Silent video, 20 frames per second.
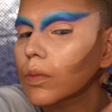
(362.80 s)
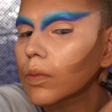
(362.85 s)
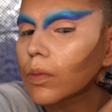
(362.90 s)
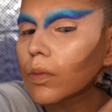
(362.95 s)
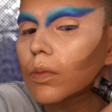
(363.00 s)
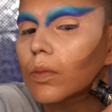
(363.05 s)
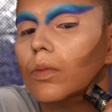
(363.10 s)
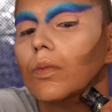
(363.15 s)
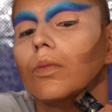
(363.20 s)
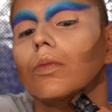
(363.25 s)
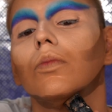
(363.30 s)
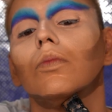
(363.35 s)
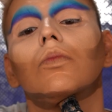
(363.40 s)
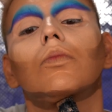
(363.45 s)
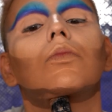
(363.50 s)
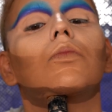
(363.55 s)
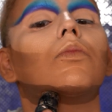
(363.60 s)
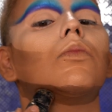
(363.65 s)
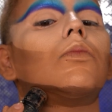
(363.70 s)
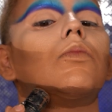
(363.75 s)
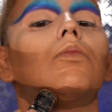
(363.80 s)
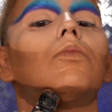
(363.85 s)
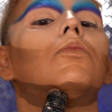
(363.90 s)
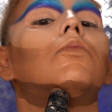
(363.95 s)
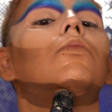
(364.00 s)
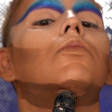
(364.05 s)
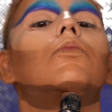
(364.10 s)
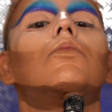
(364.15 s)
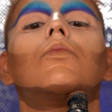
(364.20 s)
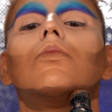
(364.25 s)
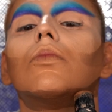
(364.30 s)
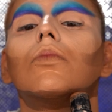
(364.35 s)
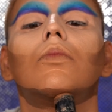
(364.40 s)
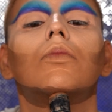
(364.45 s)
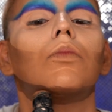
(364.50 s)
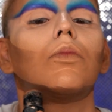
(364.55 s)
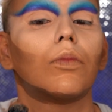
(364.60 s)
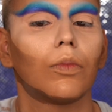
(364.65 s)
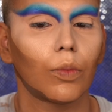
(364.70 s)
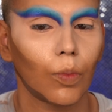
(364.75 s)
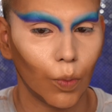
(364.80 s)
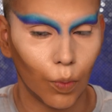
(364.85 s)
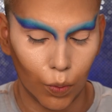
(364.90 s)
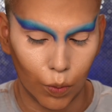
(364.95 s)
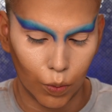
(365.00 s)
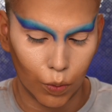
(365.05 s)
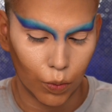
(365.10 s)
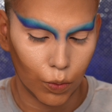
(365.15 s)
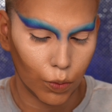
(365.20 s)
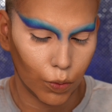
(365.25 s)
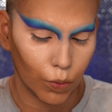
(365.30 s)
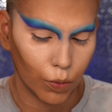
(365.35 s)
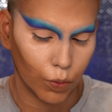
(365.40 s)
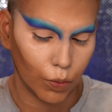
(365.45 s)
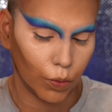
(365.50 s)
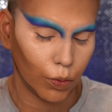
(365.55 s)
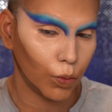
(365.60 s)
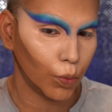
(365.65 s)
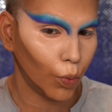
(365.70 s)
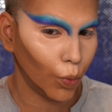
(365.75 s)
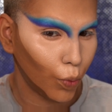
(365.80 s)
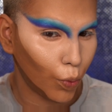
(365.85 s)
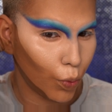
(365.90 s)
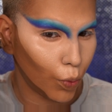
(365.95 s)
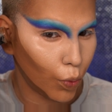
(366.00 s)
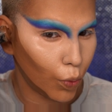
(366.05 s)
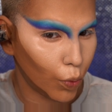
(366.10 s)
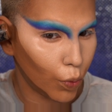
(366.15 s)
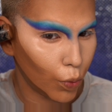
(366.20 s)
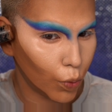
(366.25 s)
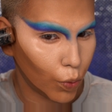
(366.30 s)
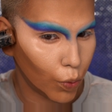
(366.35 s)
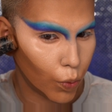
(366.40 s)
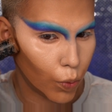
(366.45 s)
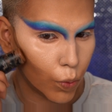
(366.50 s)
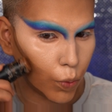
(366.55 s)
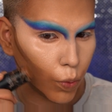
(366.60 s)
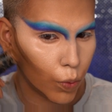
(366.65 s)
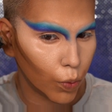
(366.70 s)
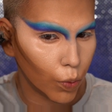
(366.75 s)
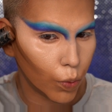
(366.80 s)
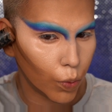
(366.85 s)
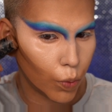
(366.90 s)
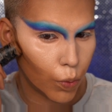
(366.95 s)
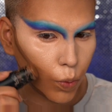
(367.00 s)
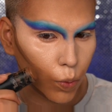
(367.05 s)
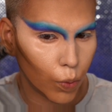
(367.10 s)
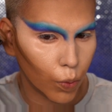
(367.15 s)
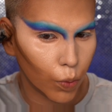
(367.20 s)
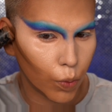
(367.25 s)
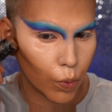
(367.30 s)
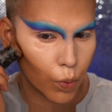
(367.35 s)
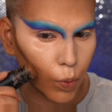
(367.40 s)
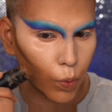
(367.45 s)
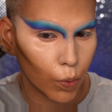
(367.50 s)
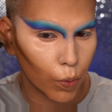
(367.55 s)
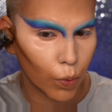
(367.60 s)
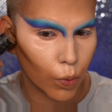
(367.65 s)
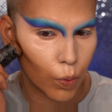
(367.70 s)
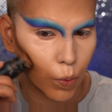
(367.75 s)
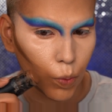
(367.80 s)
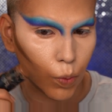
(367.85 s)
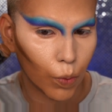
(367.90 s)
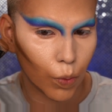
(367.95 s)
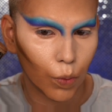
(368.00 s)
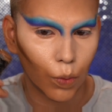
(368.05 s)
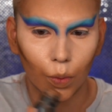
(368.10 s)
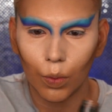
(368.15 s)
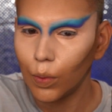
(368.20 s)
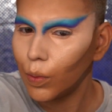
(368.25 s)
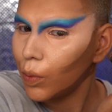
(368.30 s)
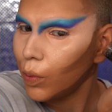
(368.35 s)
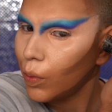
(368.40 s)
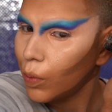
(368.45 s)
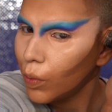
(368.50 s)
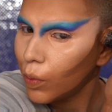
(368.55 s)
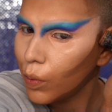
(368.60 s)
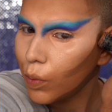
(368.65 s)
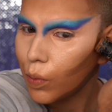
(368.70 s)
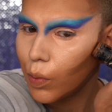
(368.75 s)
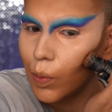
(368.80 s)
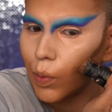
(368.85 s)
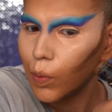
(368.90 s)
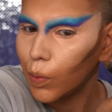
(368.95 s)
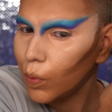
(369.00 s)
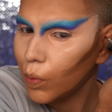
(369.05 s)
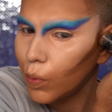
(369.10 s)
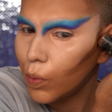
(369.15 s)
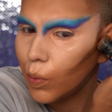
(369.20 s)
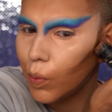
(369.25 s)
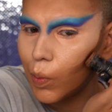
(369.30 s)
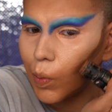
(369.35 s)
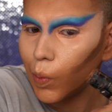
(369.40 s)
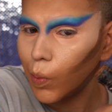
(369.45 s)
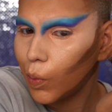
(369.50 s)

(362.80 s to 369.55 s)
Nobody speaks.